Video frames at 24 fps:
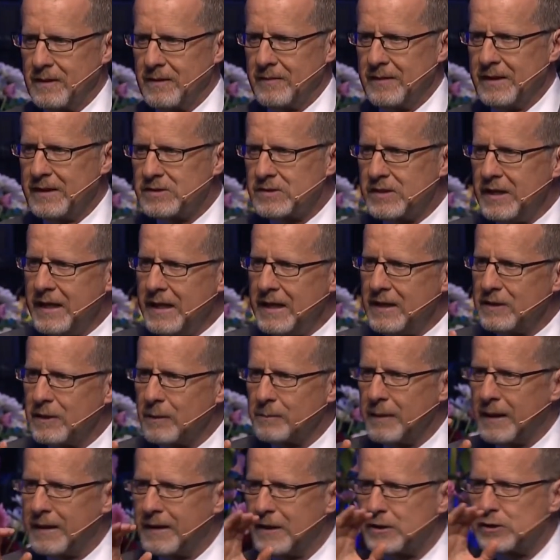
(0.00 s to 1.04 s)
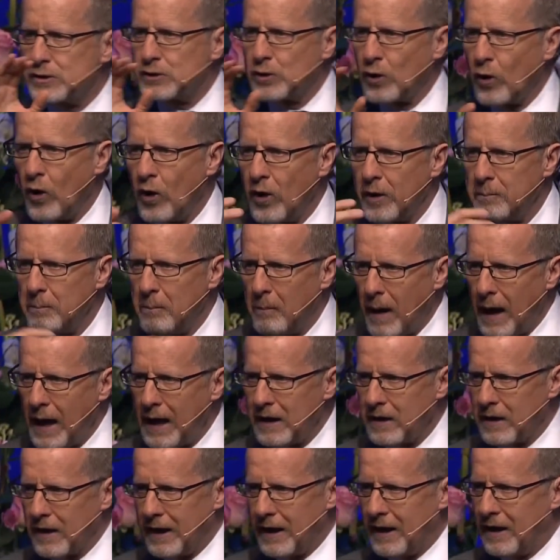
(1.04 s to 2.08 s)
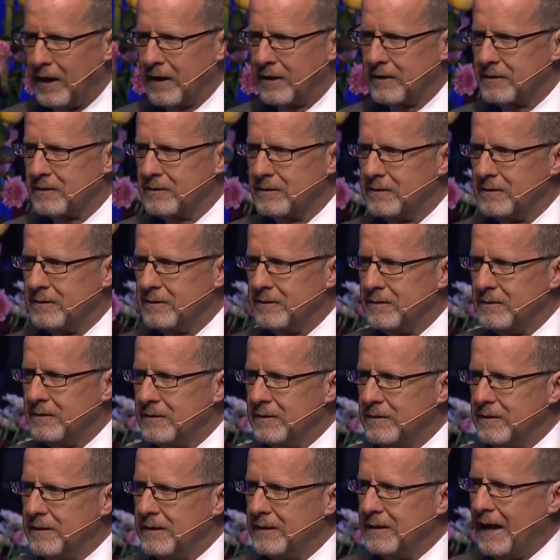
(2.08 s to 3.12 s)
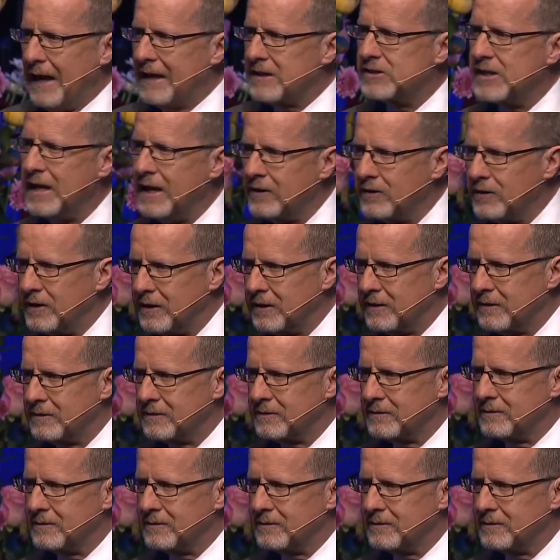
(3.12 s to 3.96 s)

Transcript: This kingdom that destroyed my land has ended.